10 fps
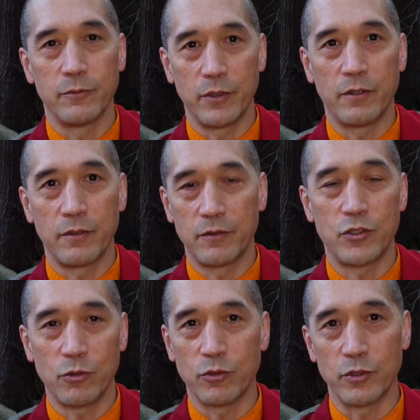with
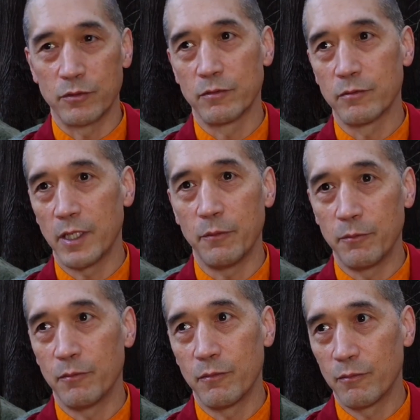children. Well,
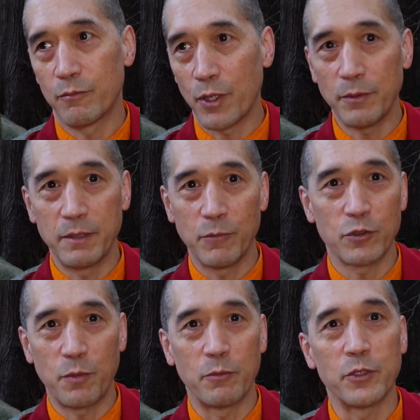probably
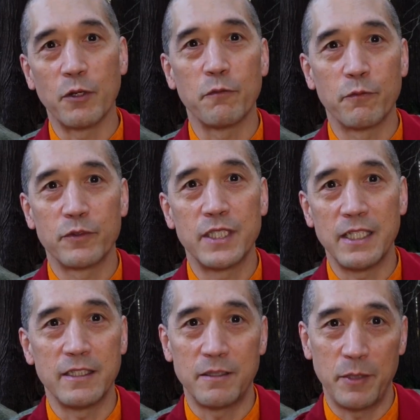most people don't see
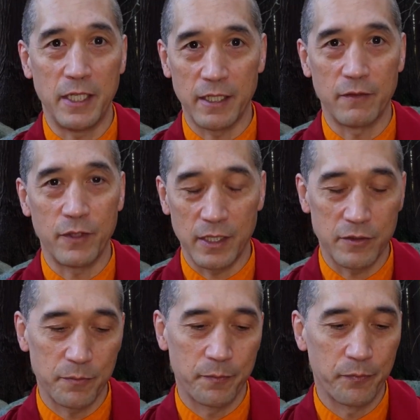these to be negative things.